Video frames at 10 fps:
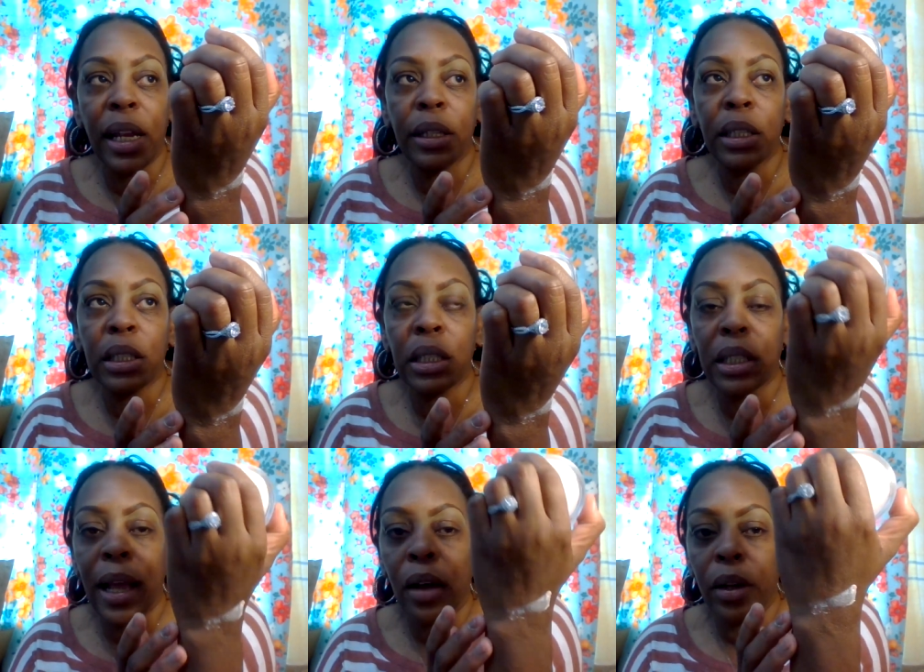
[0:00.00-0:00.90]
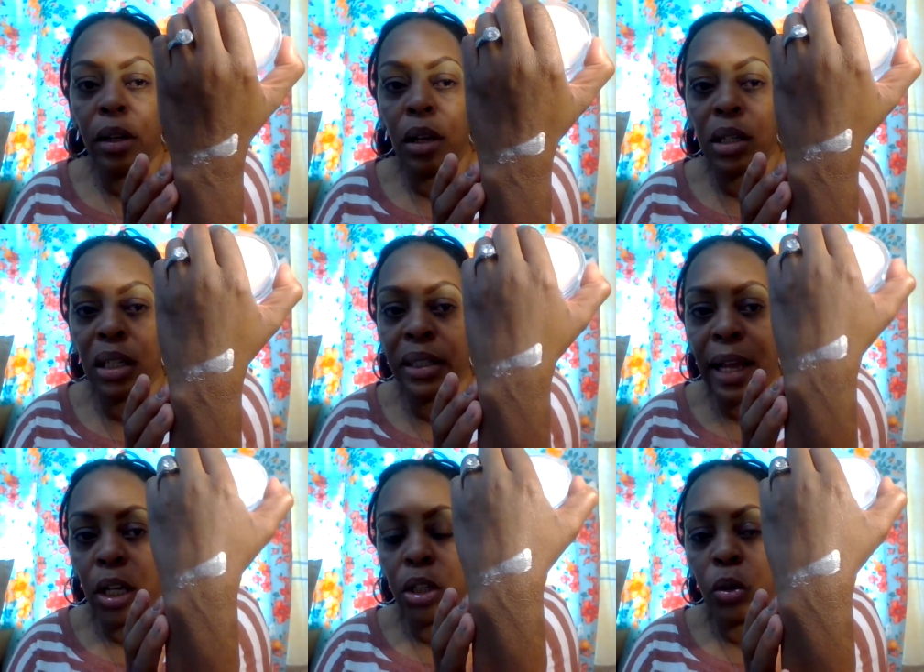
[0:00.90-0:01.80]
And this is how it looks. It's
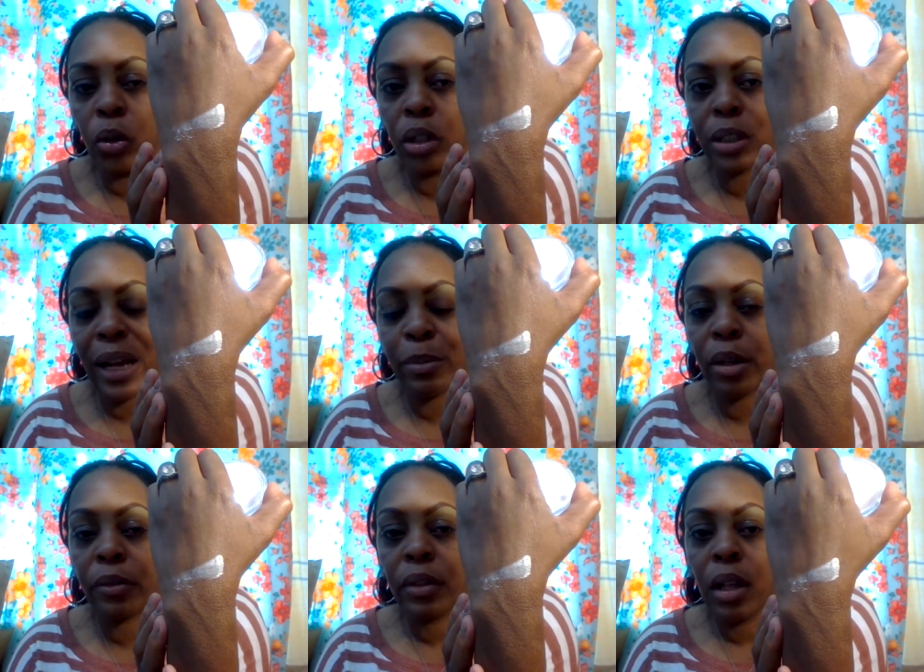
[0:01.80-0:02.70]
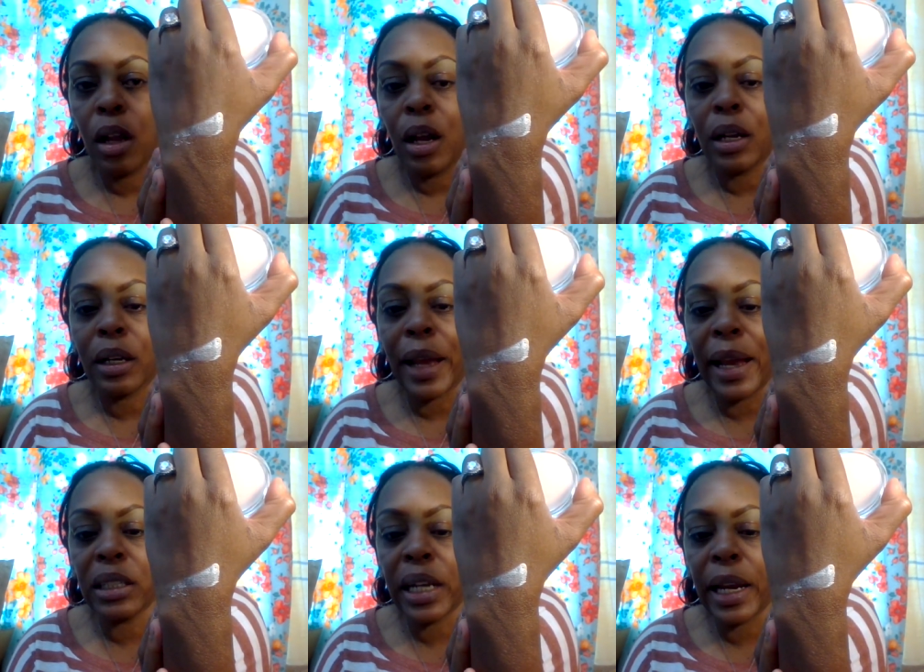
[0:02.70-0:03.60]
like a nudish type of
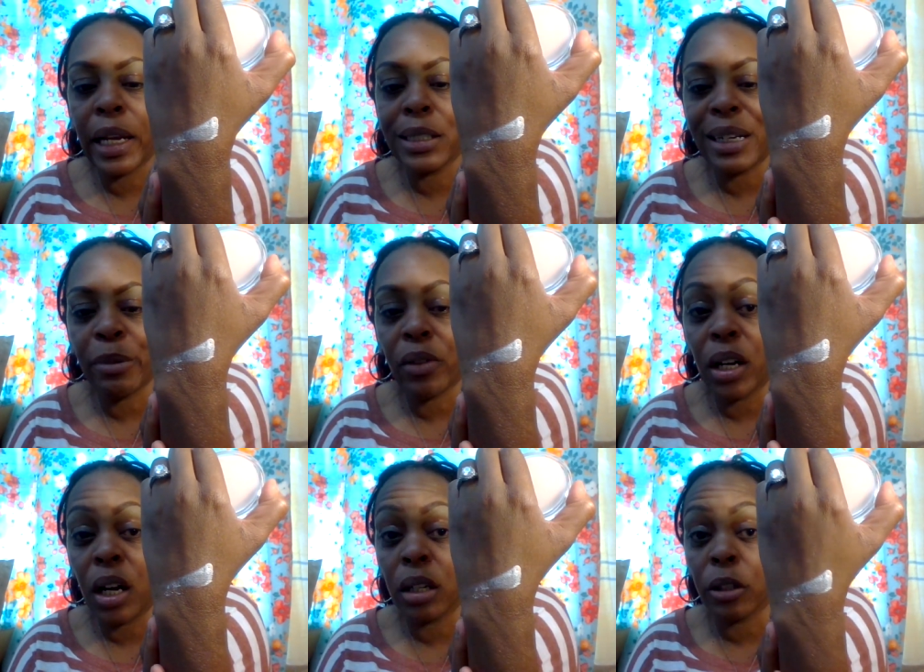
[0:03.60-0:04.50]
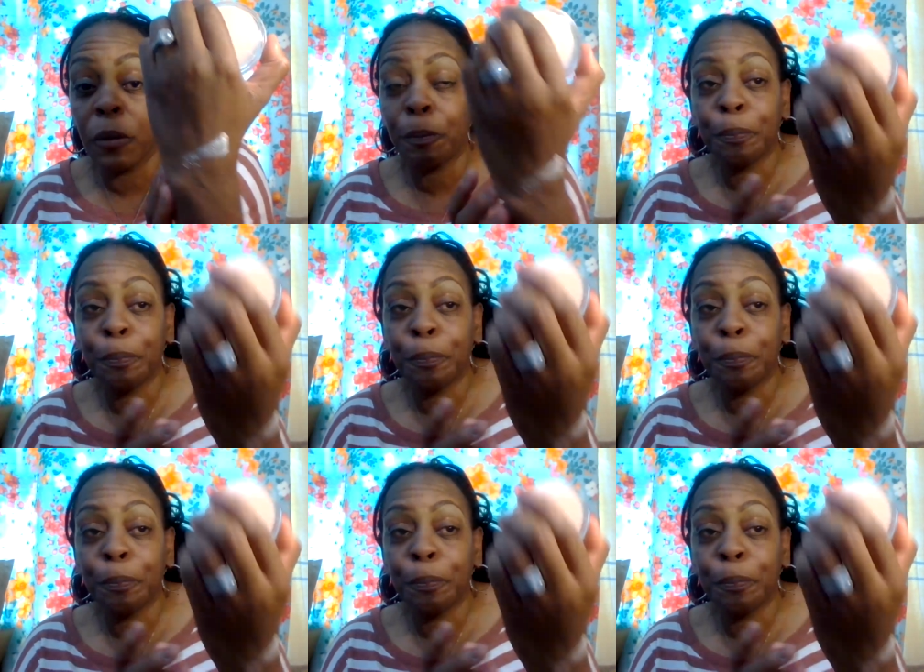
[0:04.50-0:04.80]
light tan type of color.